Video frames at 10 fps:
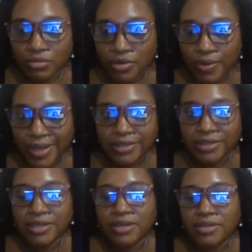
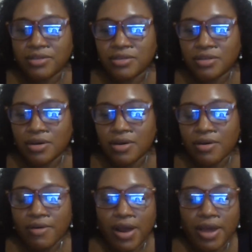questions,
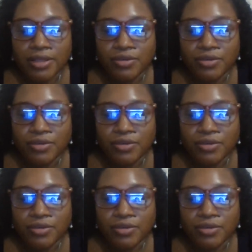right?